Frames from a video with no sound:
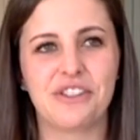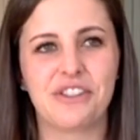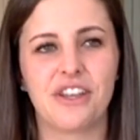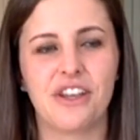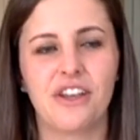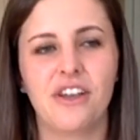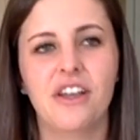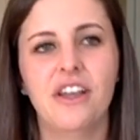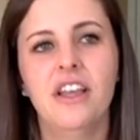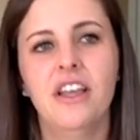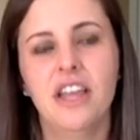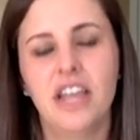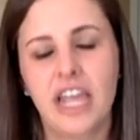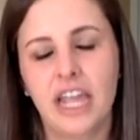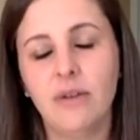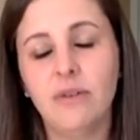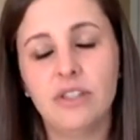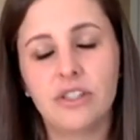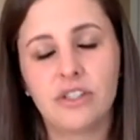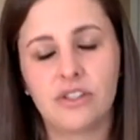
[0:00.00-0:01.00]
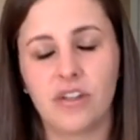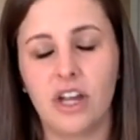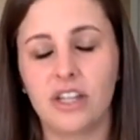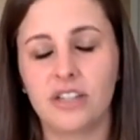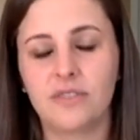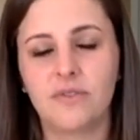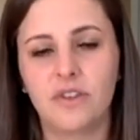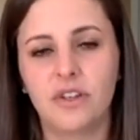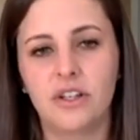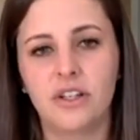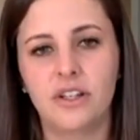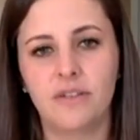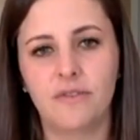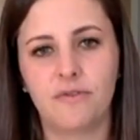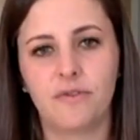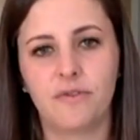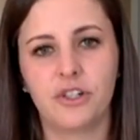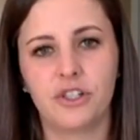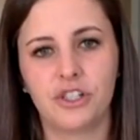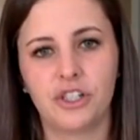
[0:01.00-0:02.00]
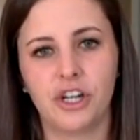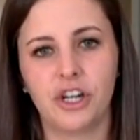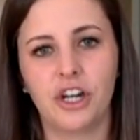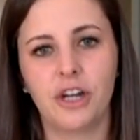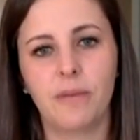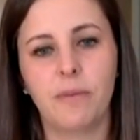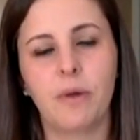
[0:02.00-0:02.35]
So it was stressful for sure.